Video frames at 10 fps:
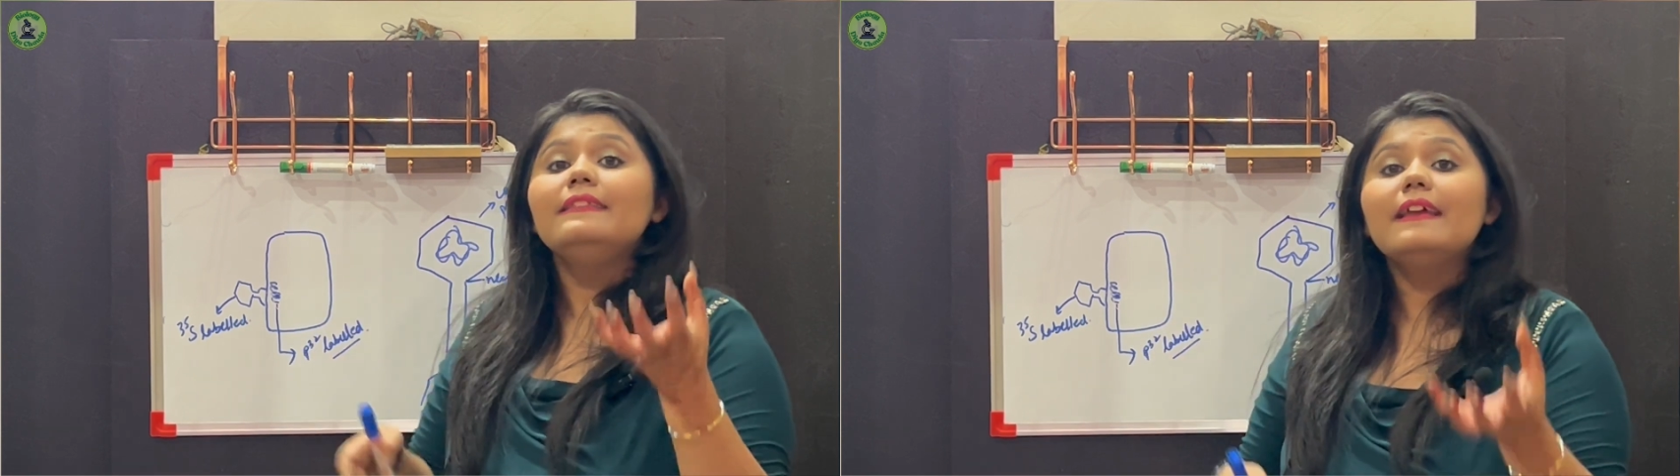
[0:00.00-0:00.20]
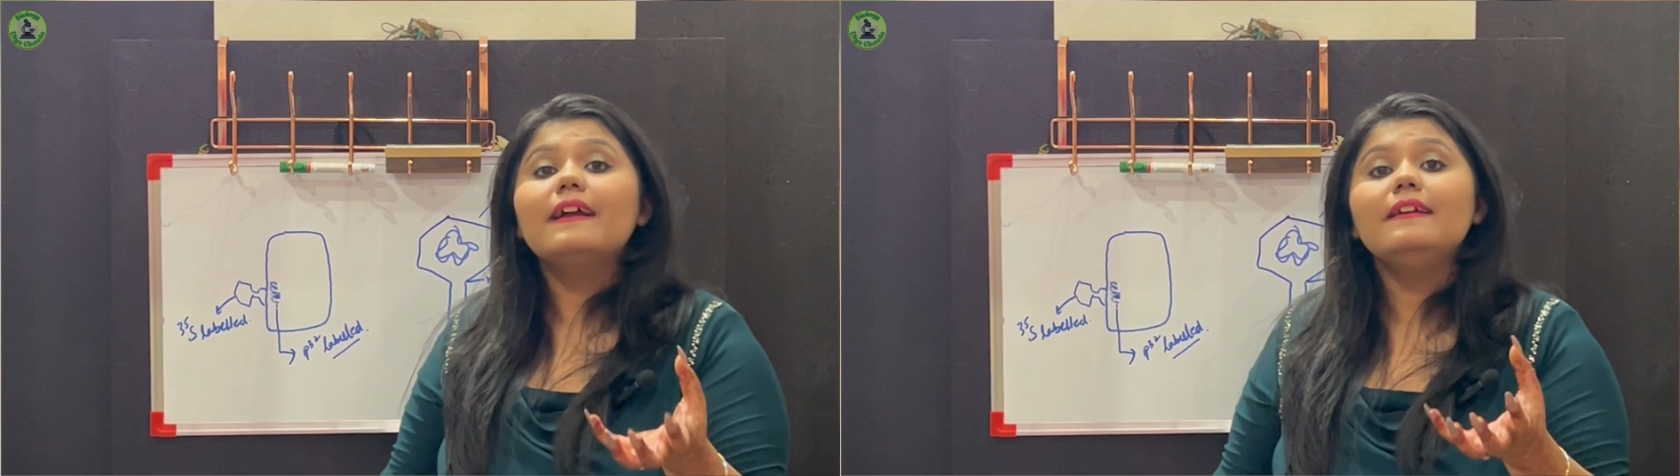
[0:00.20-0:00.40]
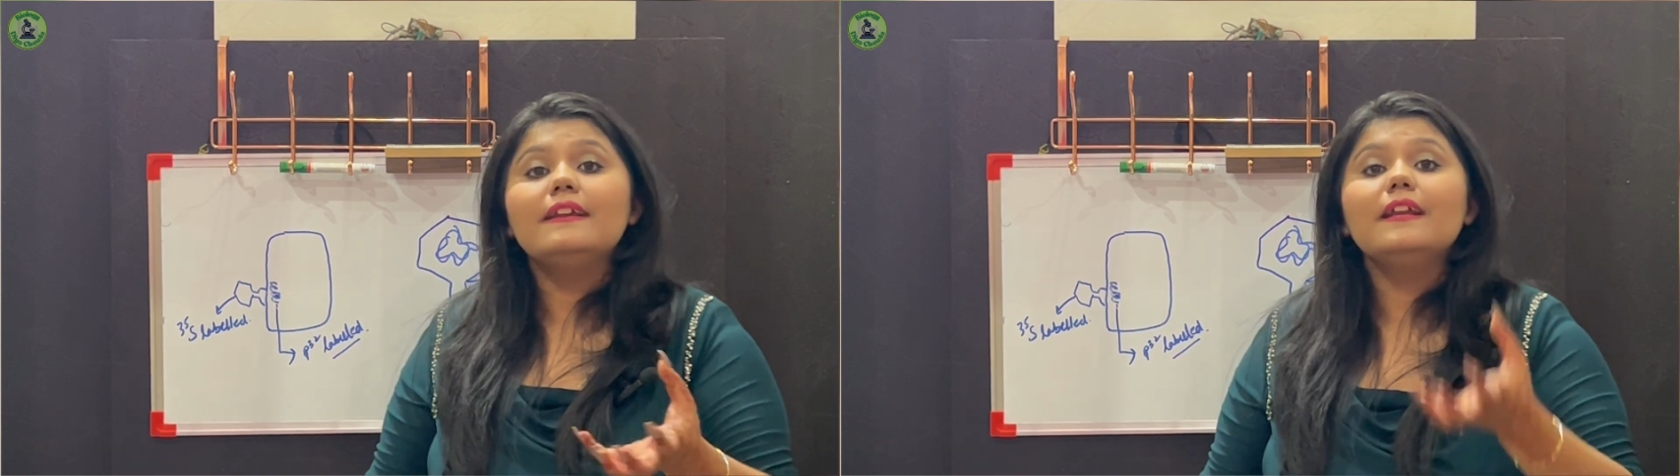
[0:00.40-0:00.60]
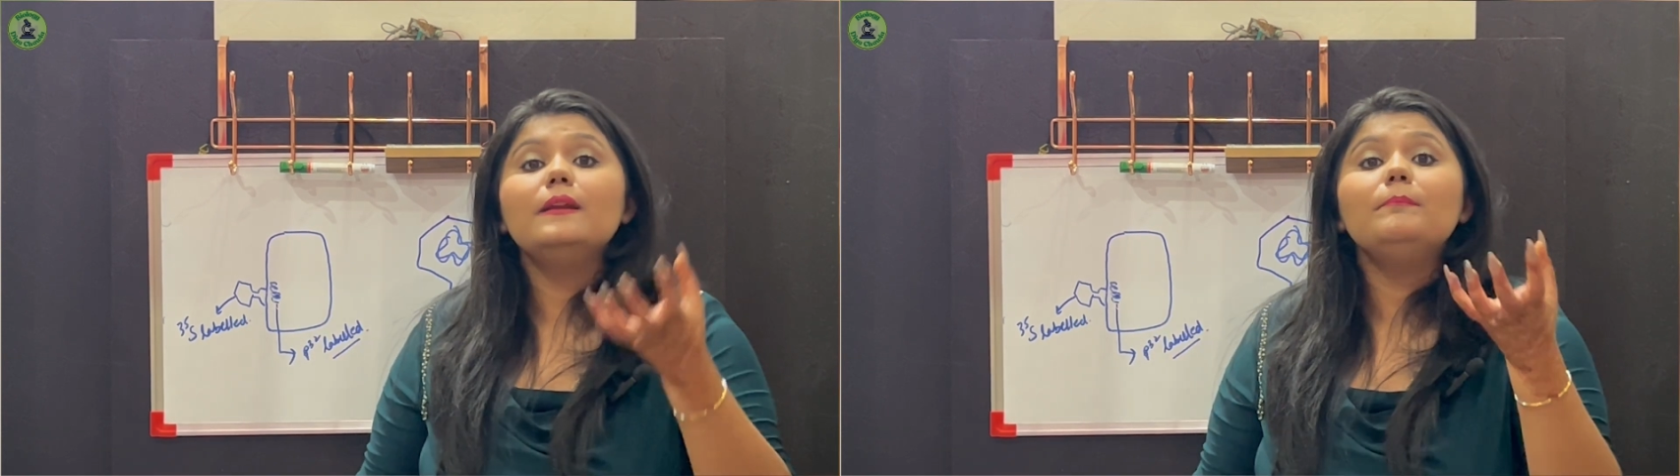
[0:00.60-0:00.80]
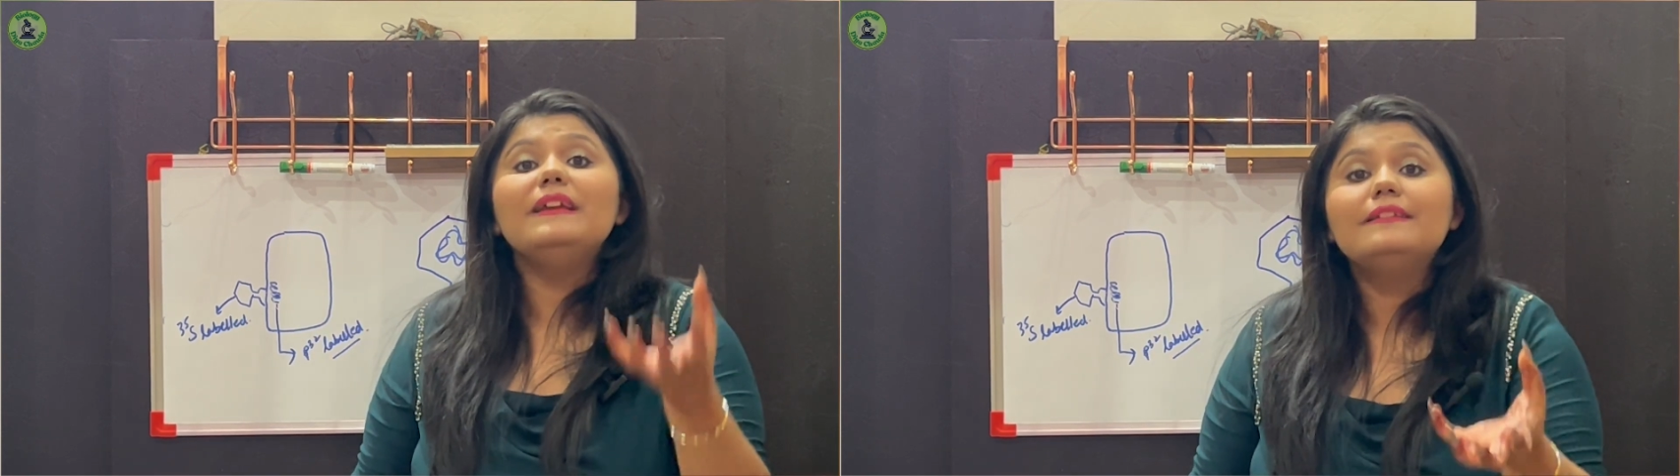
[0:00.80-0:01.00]
they
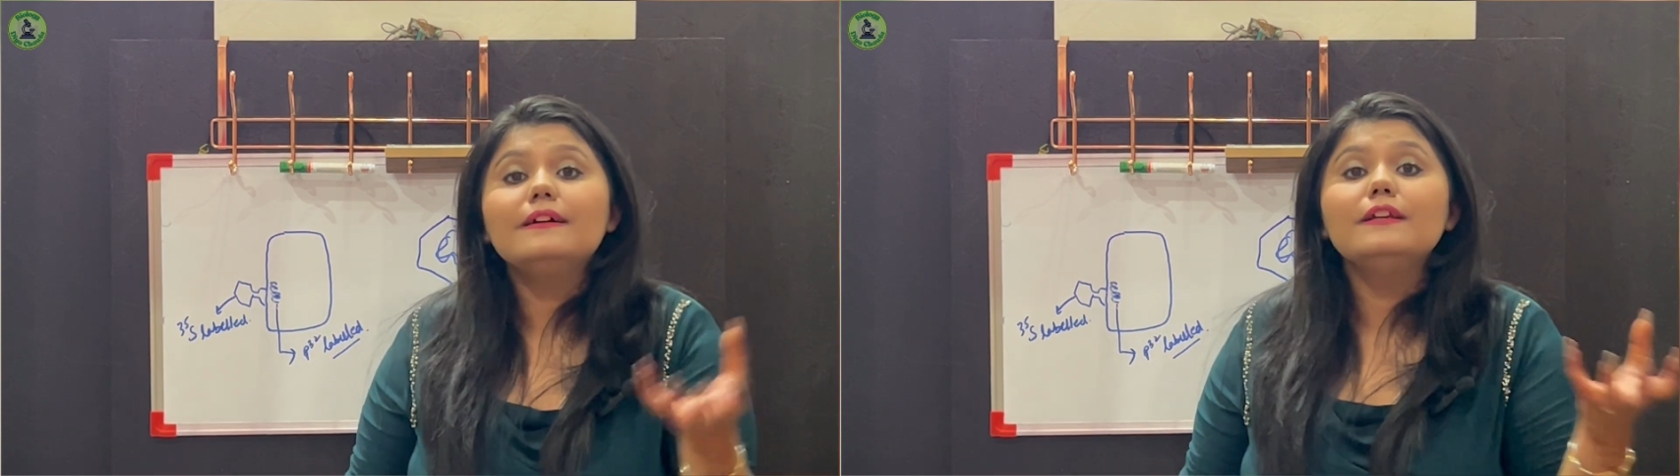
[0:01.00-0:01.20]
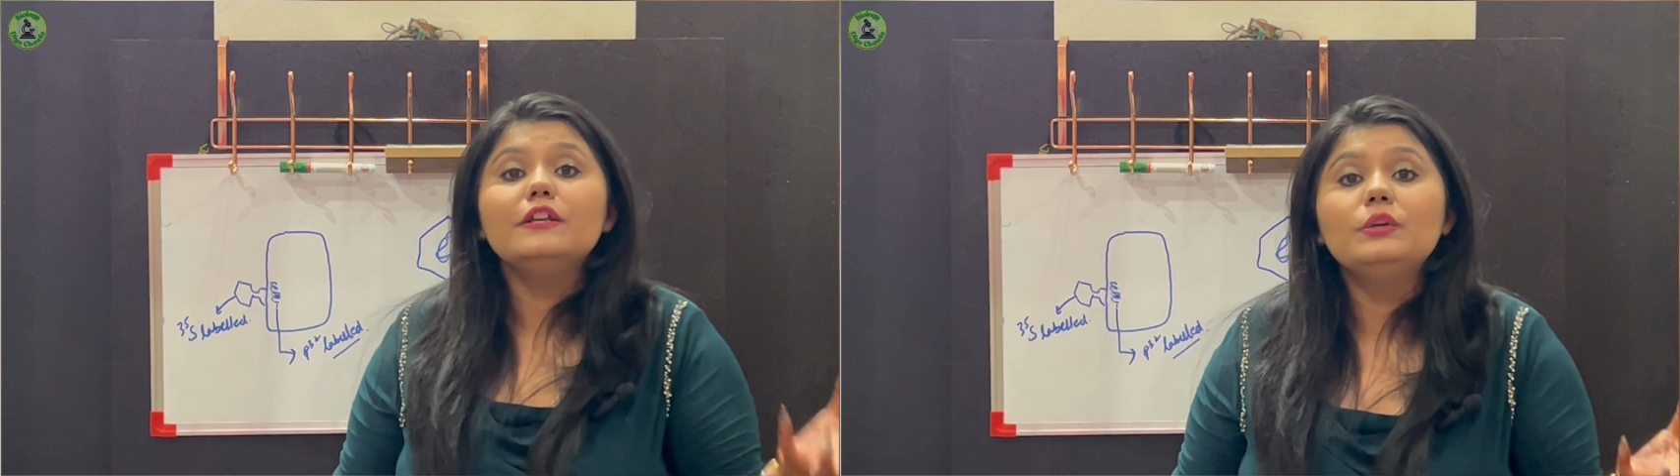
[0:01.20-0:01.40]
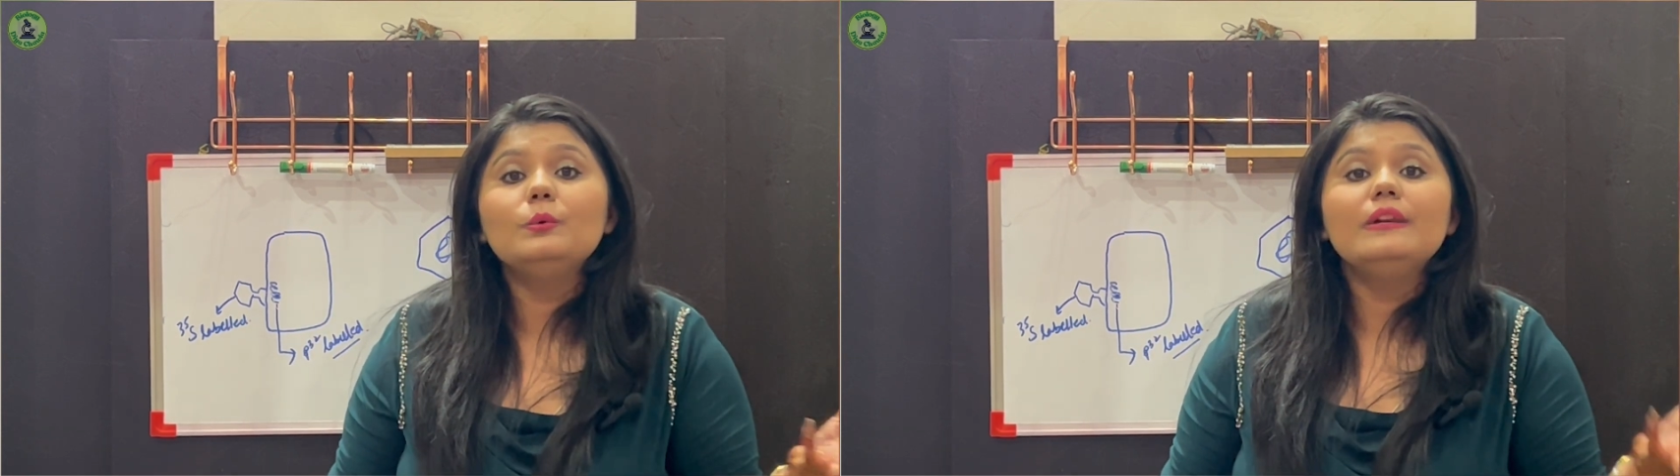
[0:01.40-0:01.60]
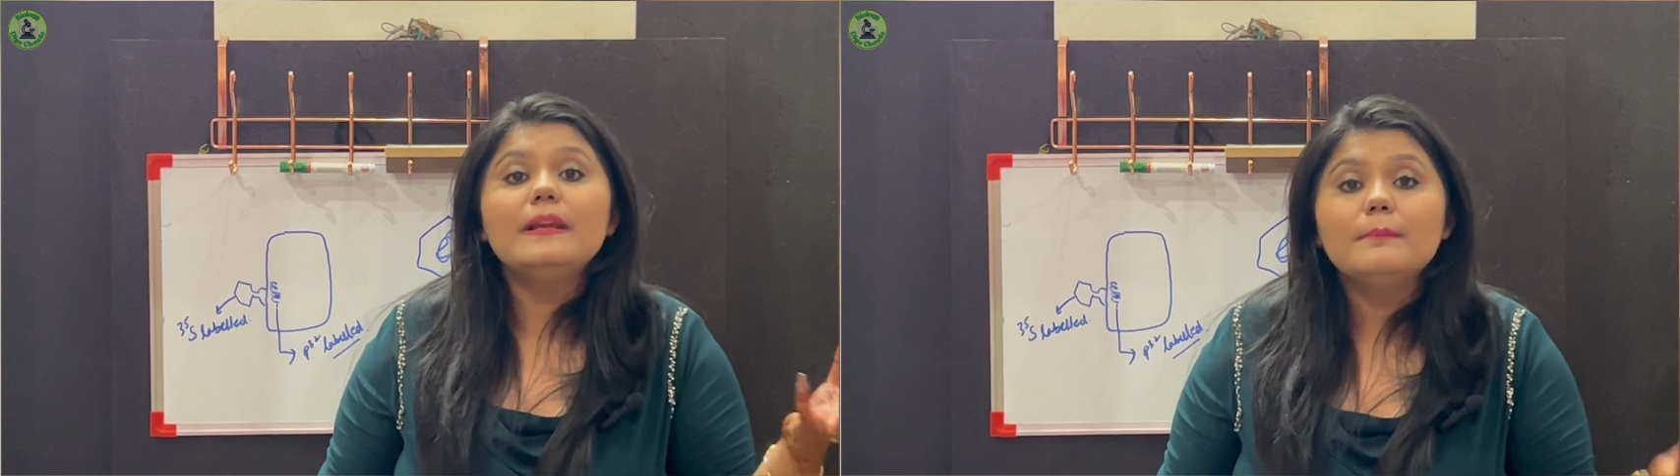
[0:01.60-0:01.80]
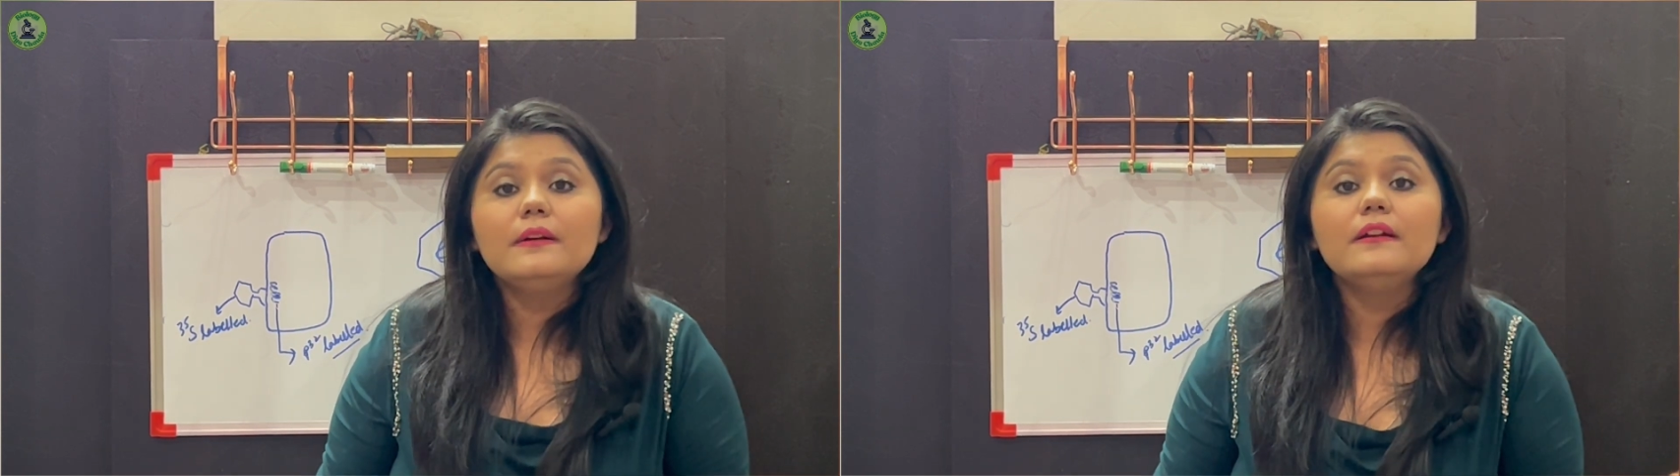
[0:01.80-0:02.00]
contained P32
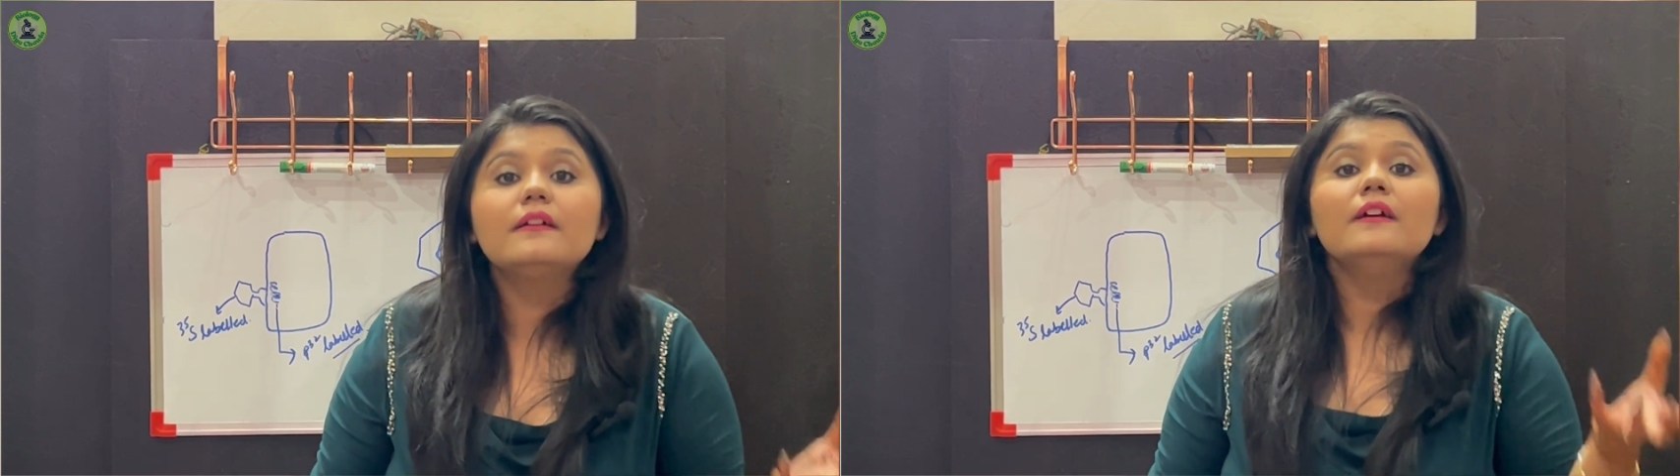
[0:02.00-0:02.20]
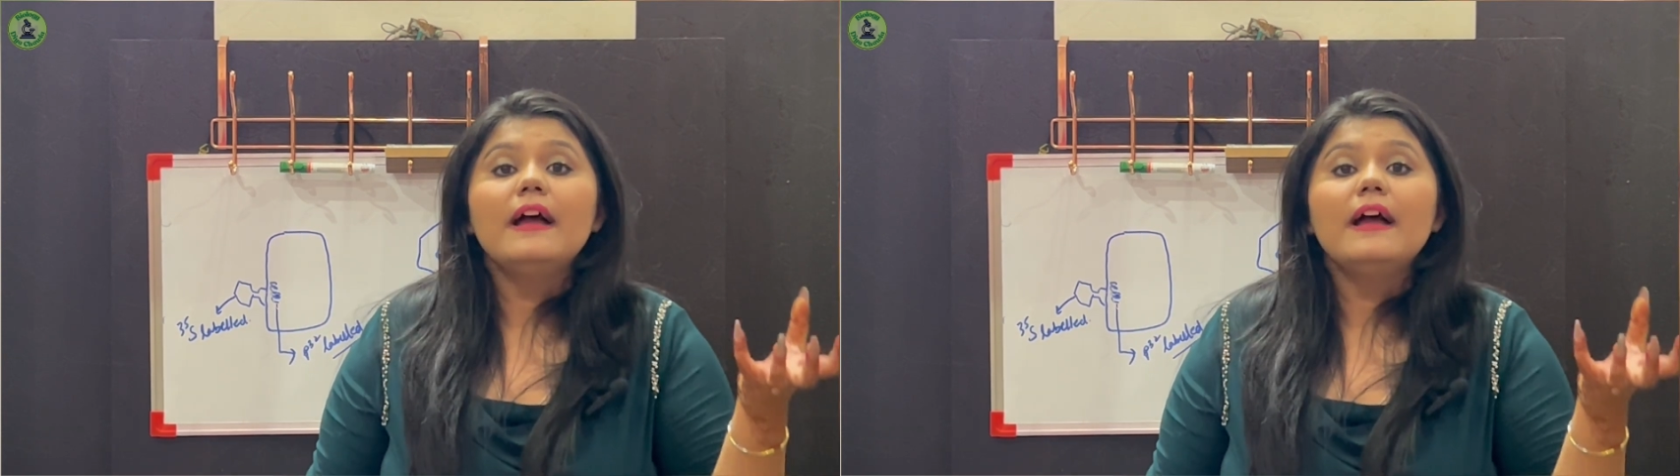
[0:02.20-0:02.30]
labeled